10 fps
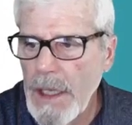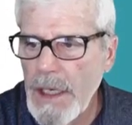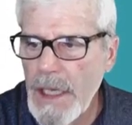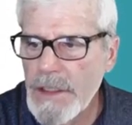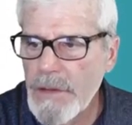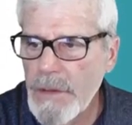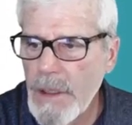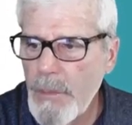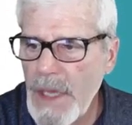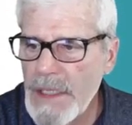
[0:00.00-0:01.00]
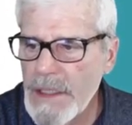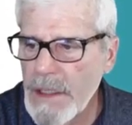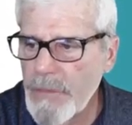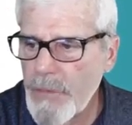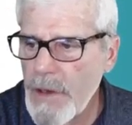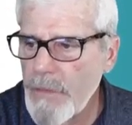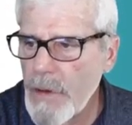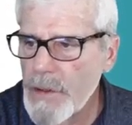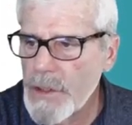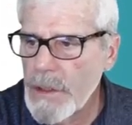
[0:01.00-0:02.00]
It has a basic free
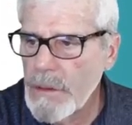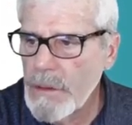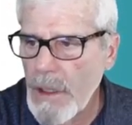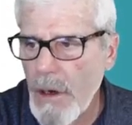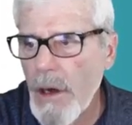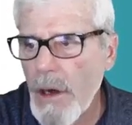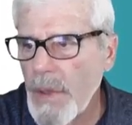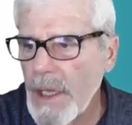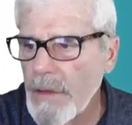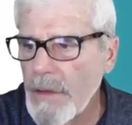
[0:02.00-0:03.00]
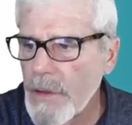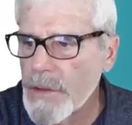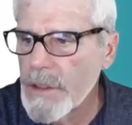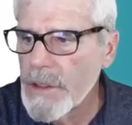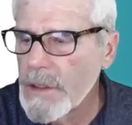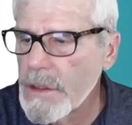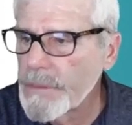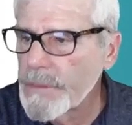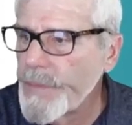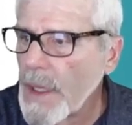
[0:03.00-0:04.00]
version. There are paid
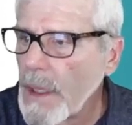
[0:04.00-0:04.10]
versions,